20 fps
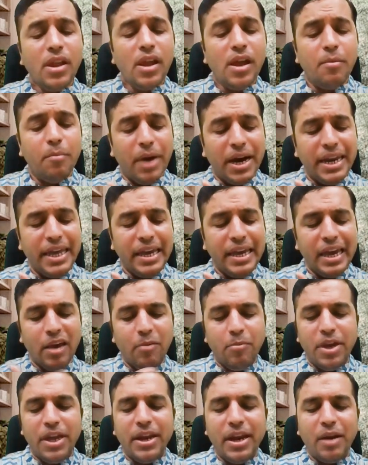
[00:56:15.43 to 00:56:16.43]
money
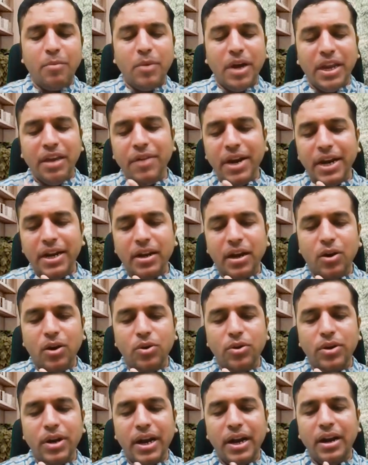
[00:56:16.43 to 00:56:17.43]
came in and money went
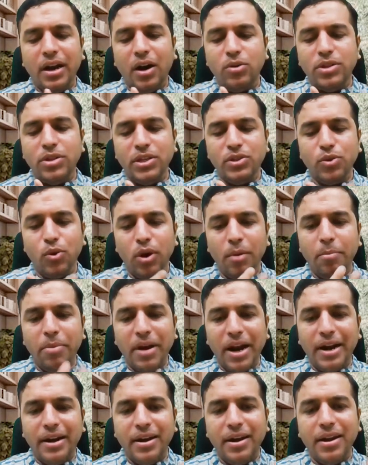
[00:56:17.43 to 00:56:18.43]
out and how this whole
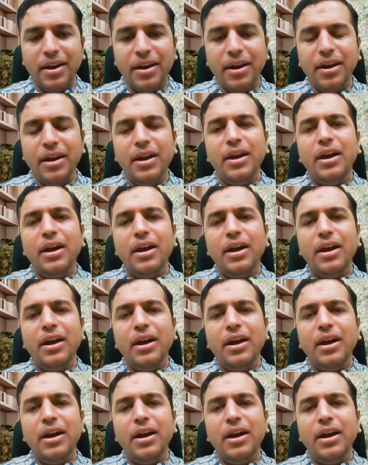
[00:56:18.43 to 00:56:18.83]
plunder